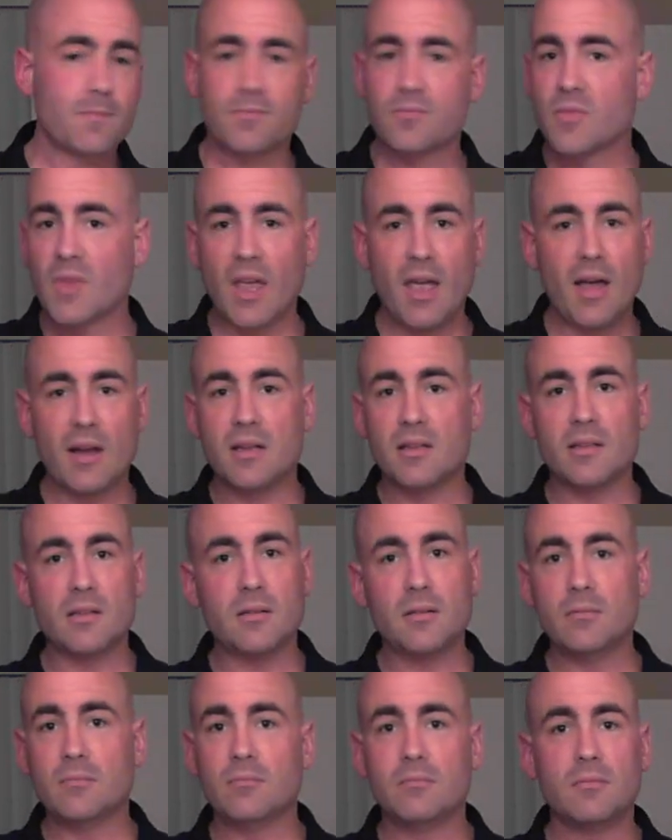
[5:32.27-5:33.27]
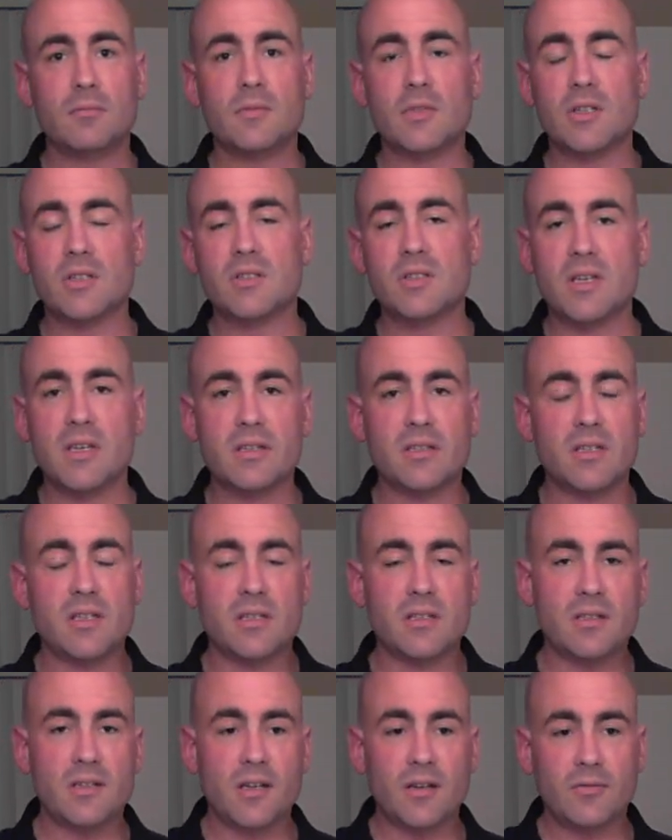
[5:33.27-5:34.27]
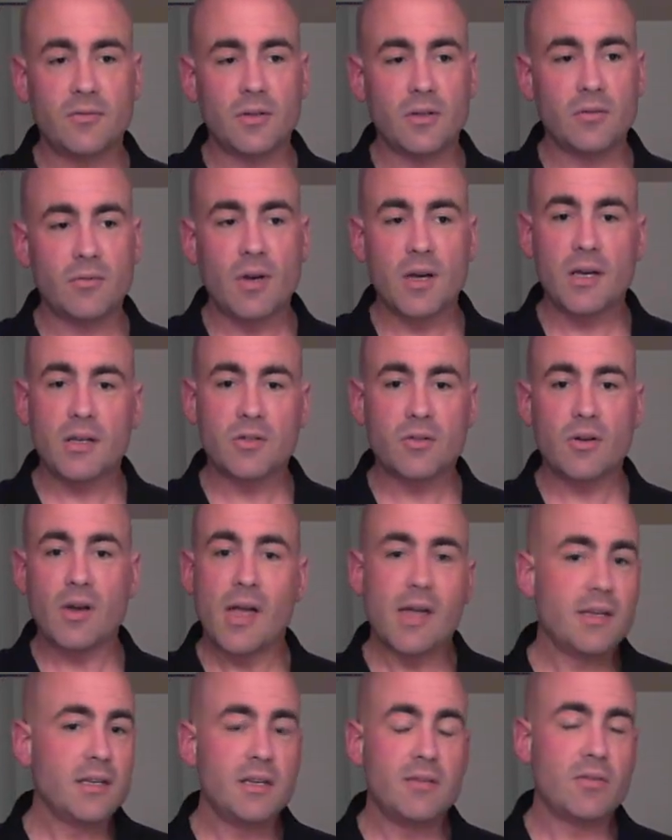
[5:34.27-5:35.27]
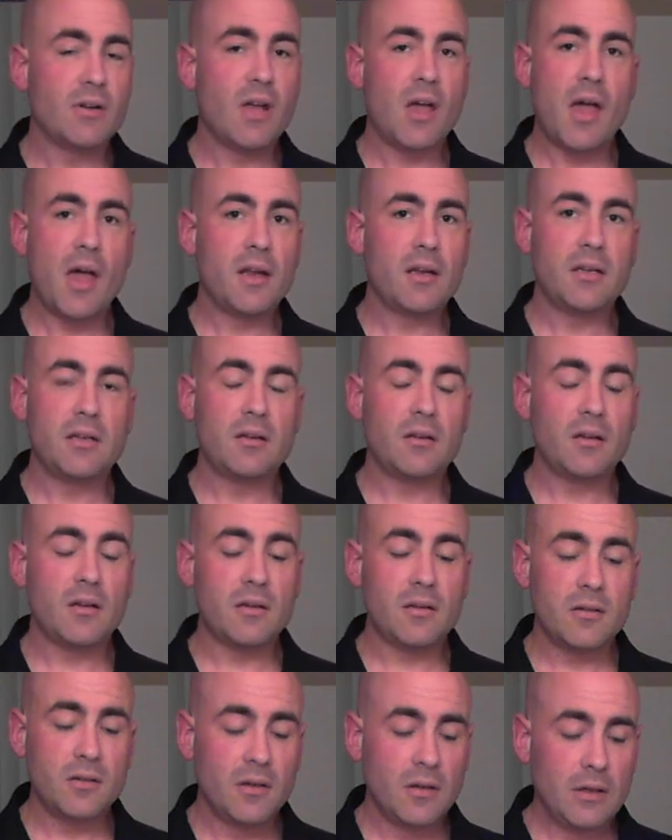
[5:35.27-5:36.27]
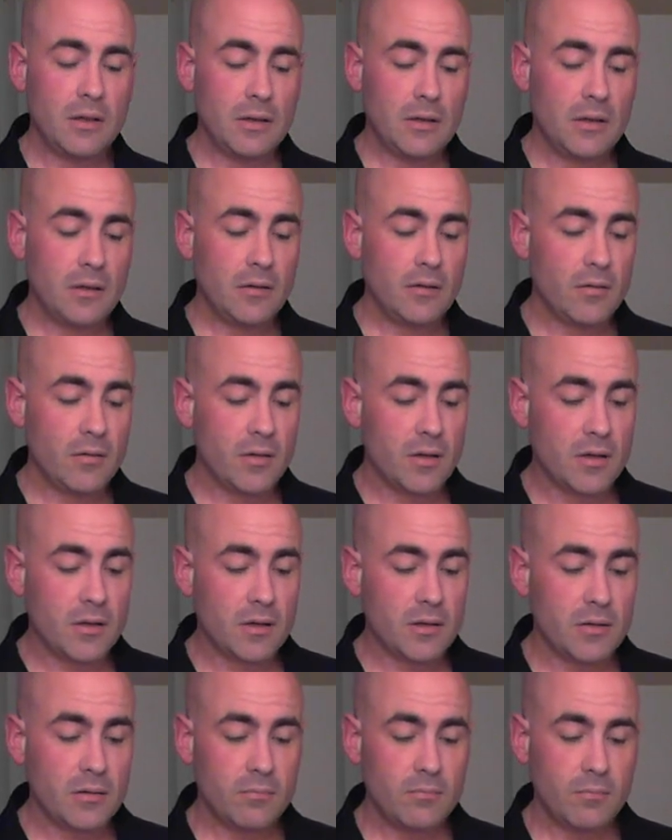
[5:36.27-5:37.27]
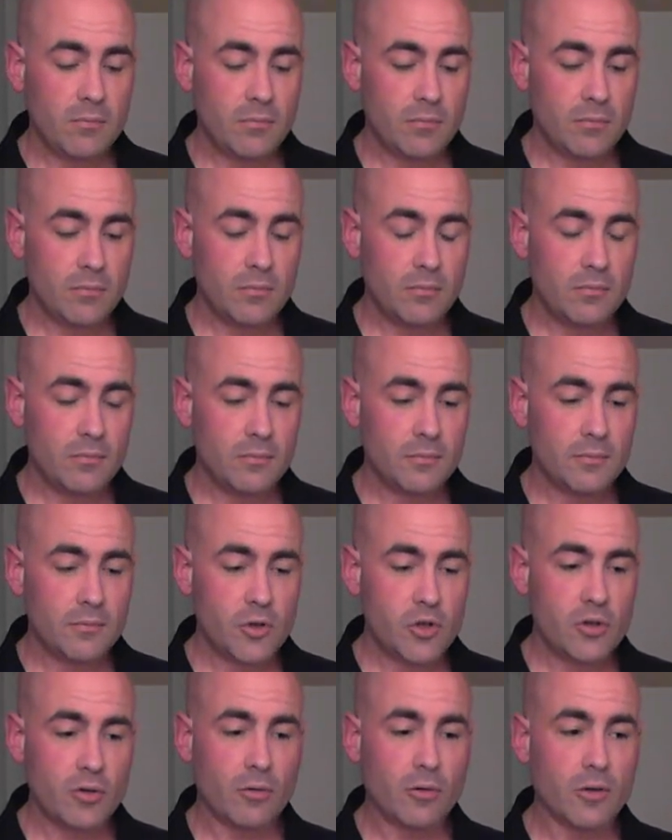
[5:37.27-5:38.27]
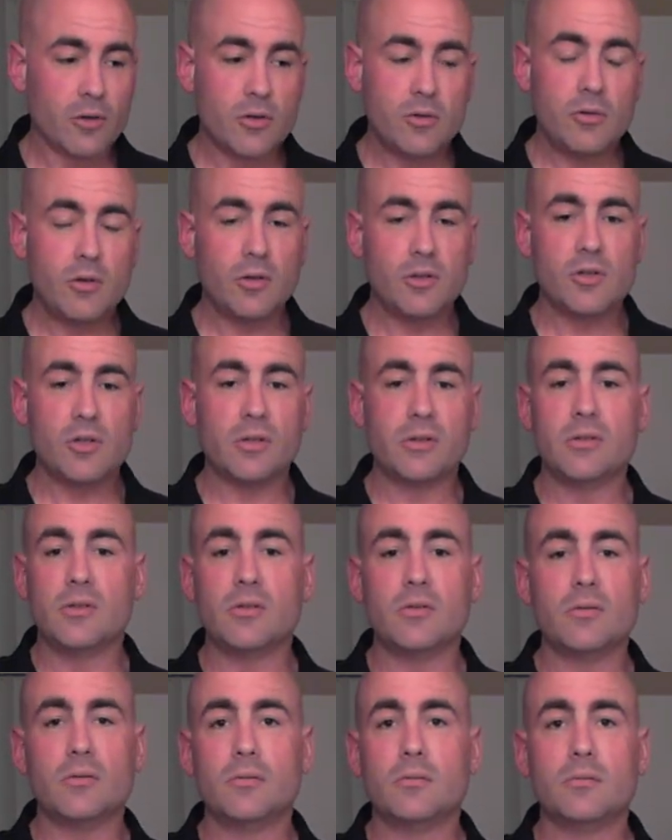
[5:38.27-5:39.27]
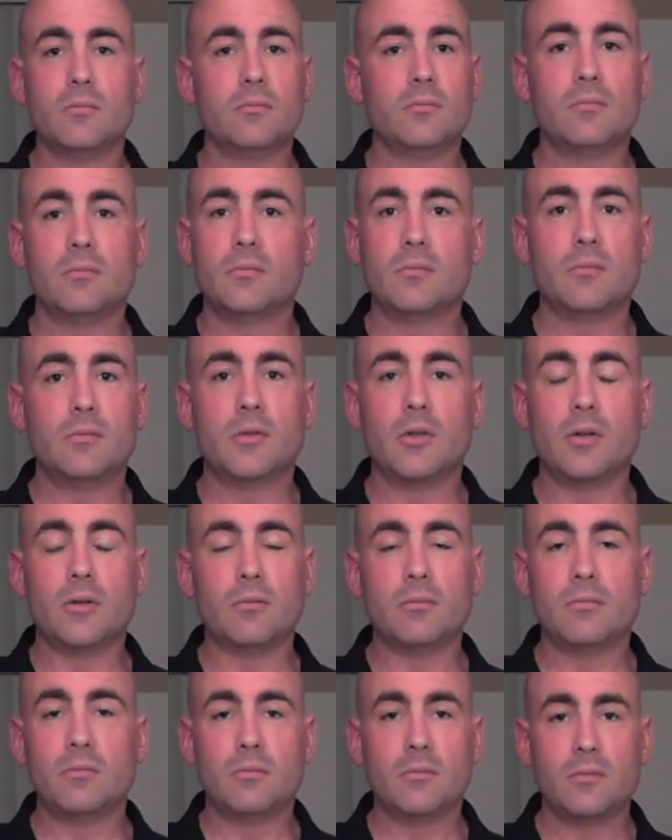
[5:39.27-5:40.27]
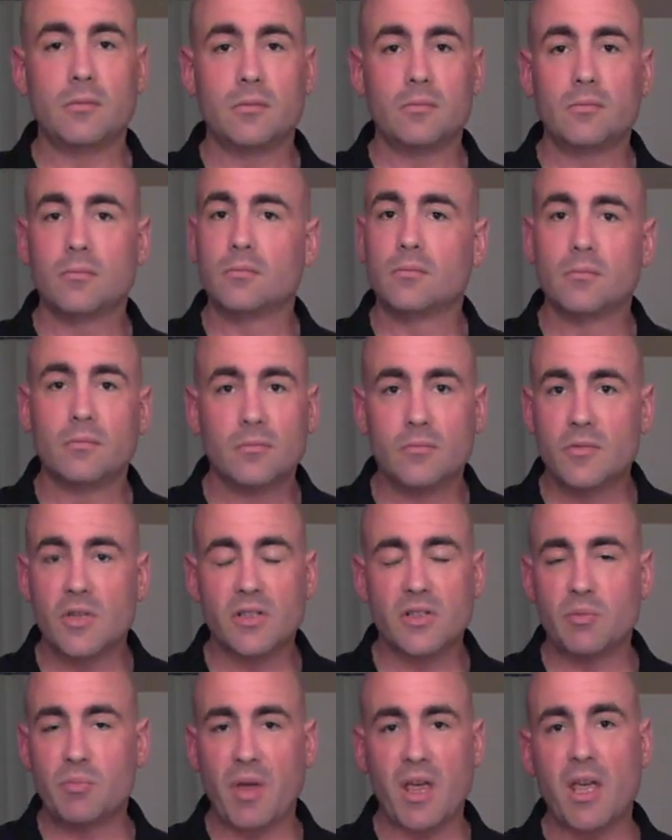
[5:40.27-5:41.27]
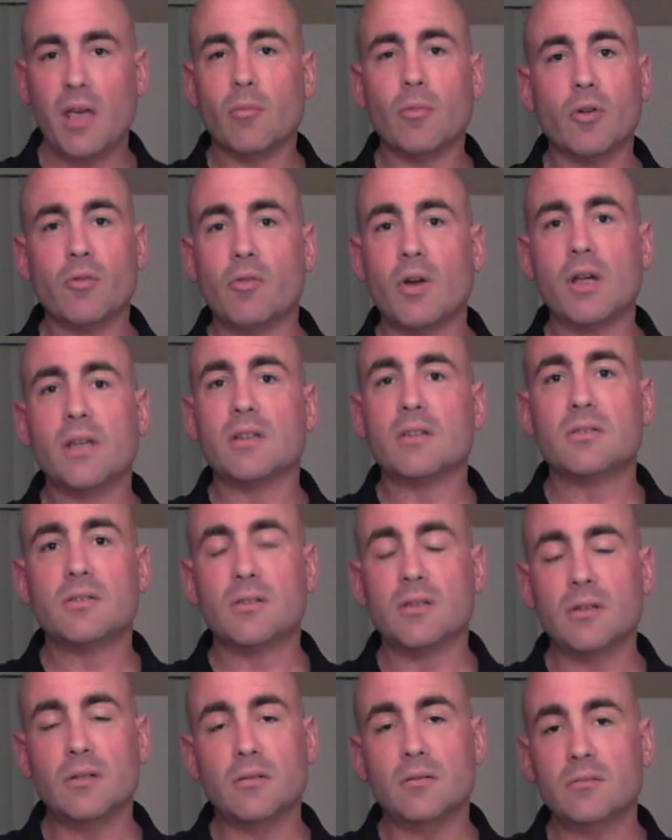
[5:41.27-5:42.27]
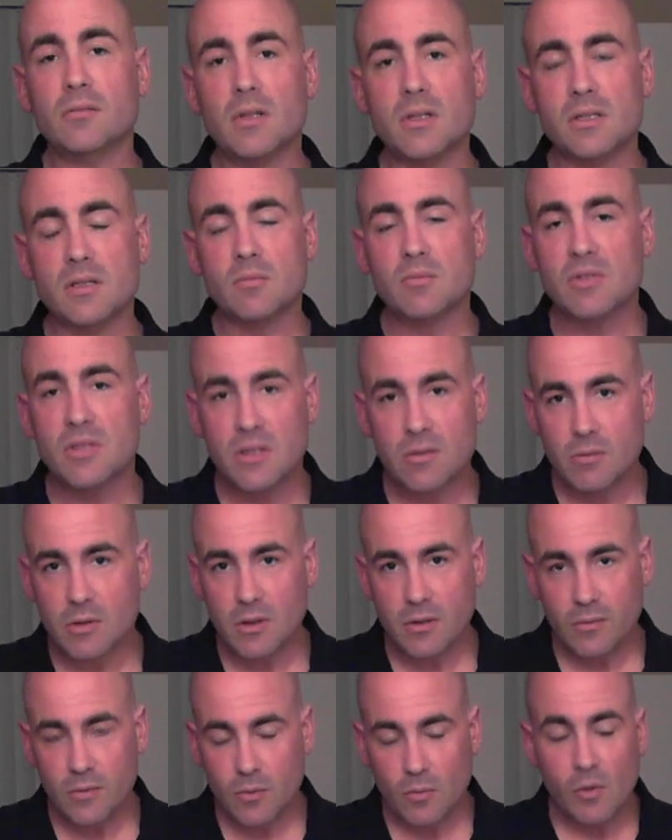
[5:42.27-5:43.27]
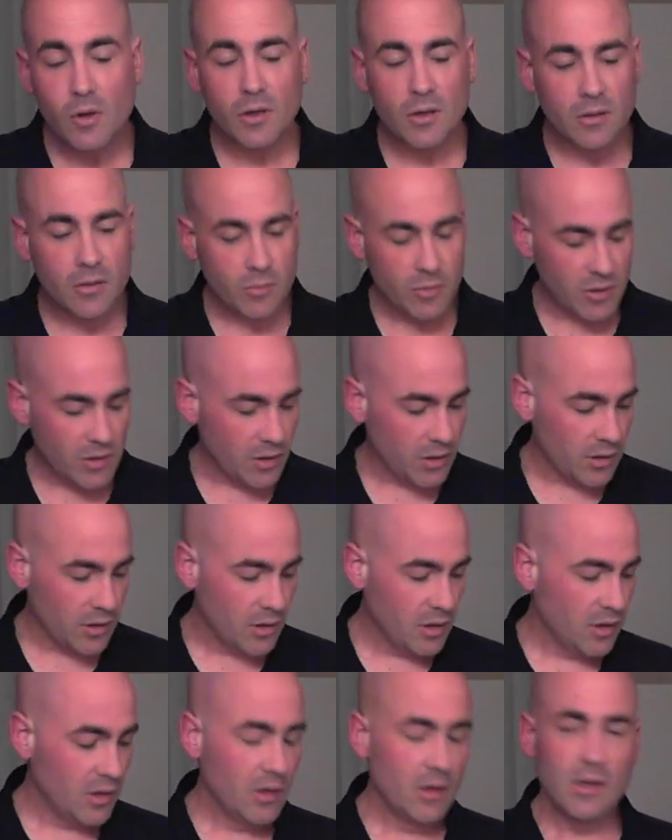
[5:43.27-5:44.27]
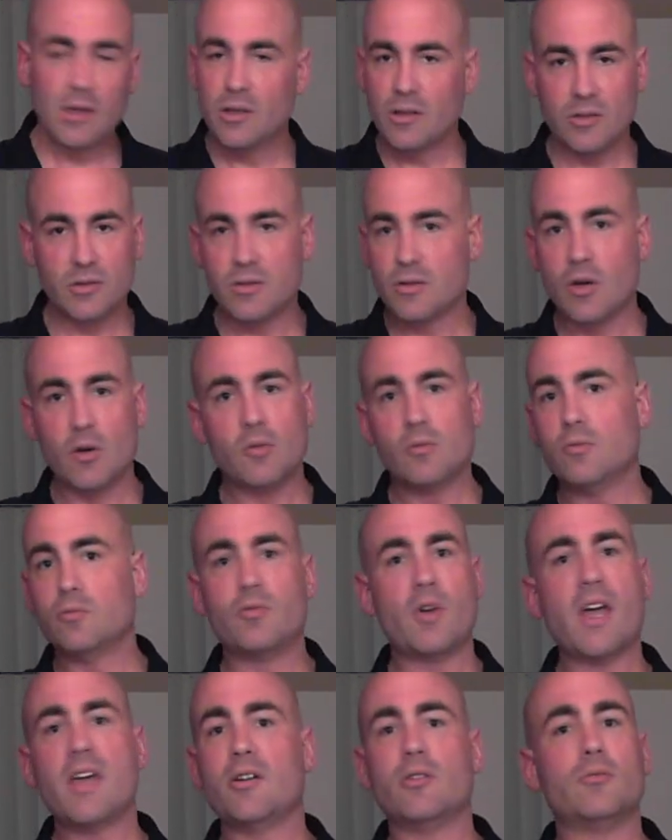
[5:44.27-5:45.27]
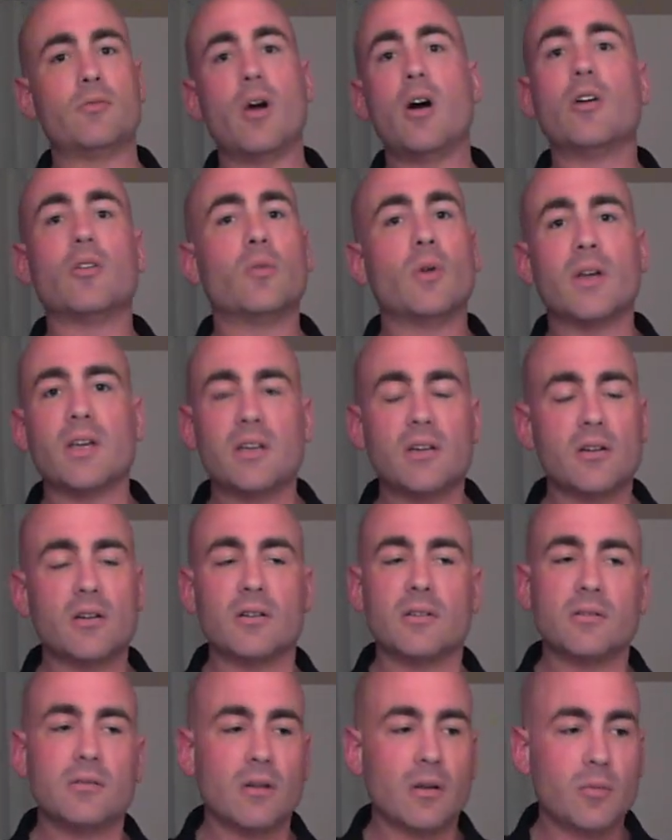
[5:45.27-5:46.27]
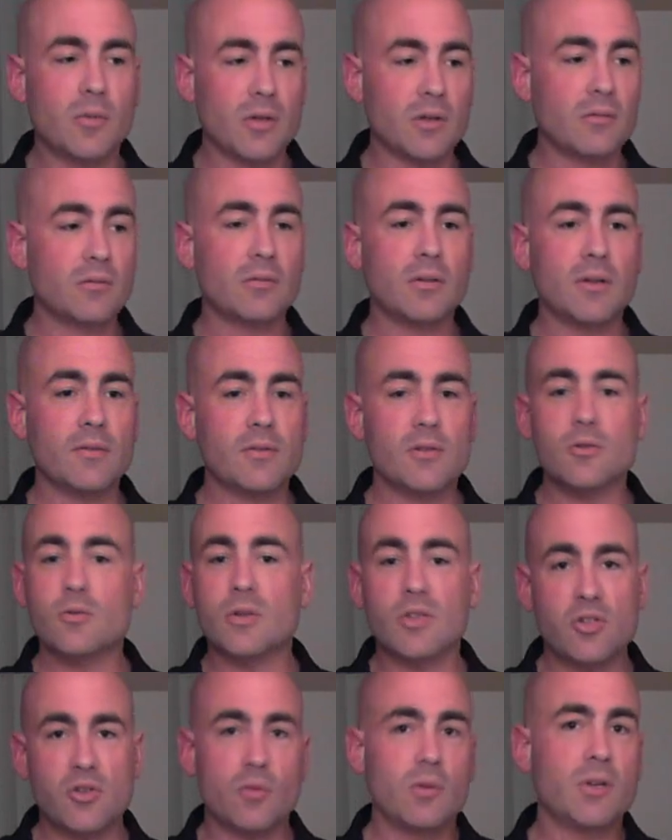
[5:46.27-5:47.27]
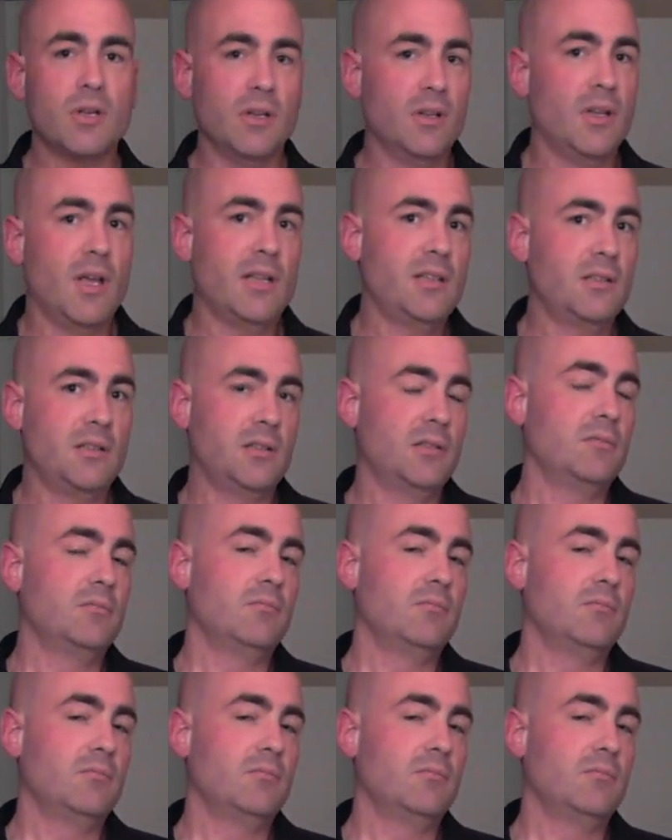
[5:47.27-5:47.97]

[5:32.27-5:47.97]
adding the seasoning stuff to the rice, or even adding the sugar. You could just do, you know, the Spam and rice and some seaweed if you wanted. I mean, like, there's no right or wrong way here. I mean, if you enjoy it, that's,